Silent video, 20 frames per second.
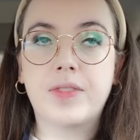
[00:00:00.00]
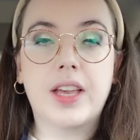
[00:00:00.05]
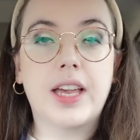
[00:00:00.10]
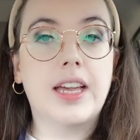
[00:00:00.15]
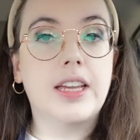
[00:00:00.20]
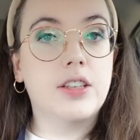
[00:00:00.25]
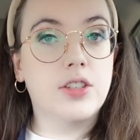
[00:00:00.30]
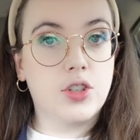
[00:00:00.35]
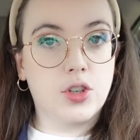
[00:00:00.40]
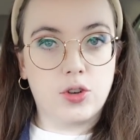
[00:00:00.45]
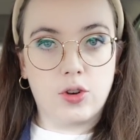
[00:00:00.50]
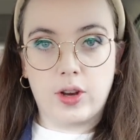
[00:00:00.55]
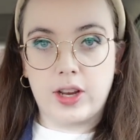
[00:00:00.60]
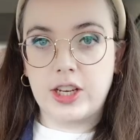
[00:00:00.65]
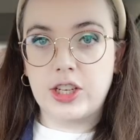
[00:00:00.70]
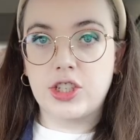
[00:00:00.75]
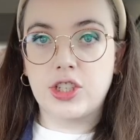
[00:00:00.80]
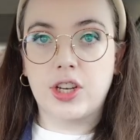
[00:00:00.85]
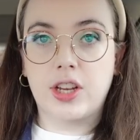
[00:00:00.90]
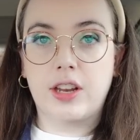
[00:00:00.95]

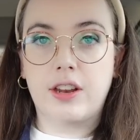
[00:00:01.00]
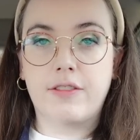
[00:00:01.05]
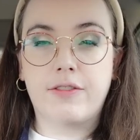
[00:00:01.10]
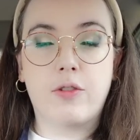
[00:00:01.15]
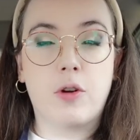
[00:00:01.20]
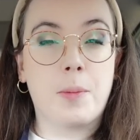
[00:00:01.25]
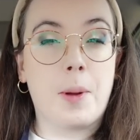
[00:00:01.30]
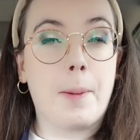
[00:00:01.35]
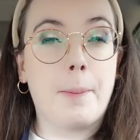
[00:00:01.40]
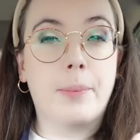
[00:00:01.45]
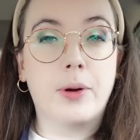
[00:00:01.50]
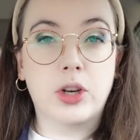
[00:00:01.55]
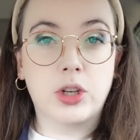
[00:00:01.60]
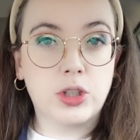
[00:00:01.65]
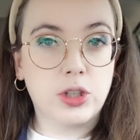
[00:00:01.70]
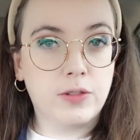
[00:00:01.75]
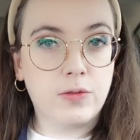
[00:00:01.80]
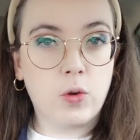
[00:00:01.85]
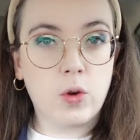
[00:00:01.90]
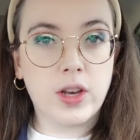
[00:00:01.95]
integration for my
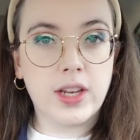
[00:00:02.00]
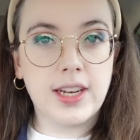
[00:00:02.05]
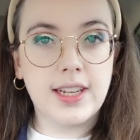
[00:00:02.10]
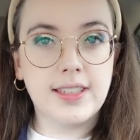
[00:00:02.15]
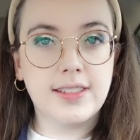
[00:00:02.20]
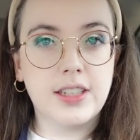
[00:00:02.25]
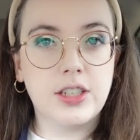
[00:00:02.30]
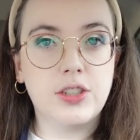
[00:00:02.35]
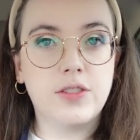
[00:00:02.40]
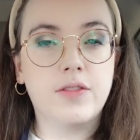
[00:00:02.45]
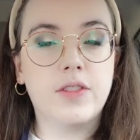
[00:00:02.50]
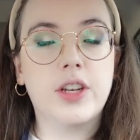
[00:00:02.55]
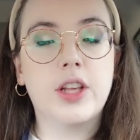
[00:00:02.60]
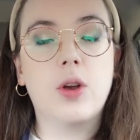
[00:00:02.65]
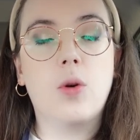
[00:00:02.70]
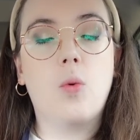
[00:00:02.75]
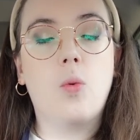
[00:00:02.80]
bookshelf organization video,